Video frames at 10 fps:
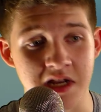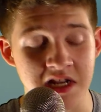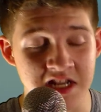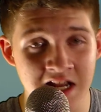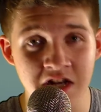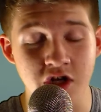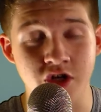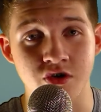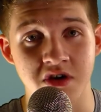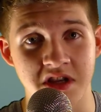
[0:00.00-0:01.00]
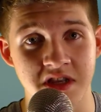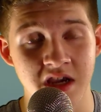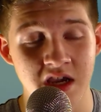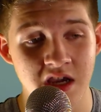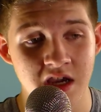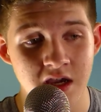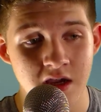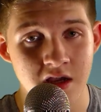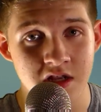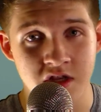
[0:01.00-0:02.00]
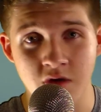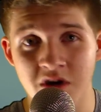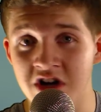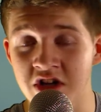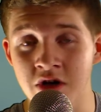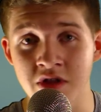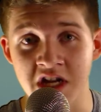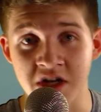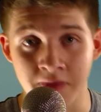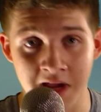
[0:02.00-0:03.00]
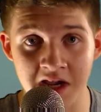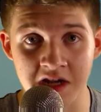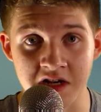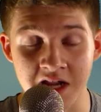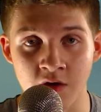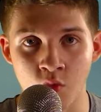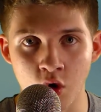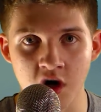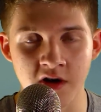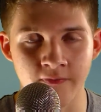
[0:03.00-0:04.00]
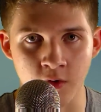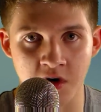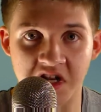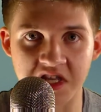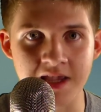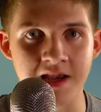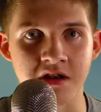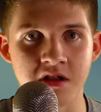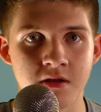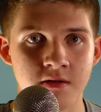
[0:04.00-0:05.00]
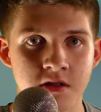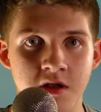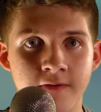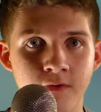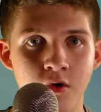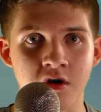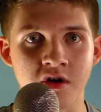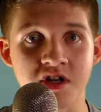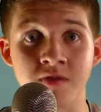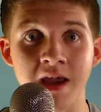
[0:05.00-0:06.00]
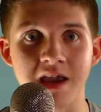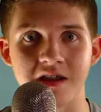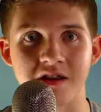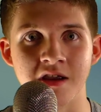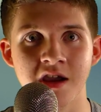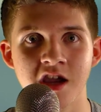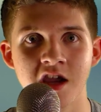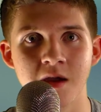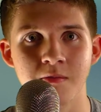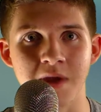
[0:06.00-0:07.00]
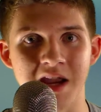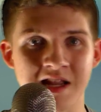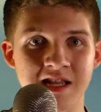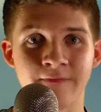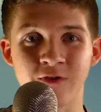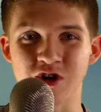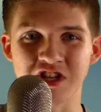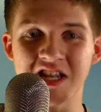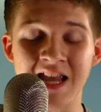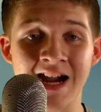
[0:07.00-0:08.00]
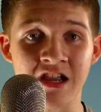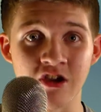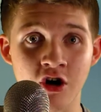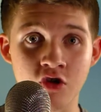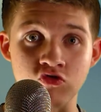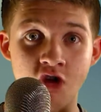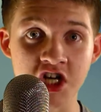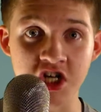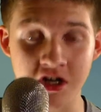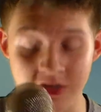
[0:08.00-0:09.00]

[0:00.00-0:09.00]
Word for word: and its industries, so much so that Japan got worried for its land. Therefore, Japan made its first attack on Russia.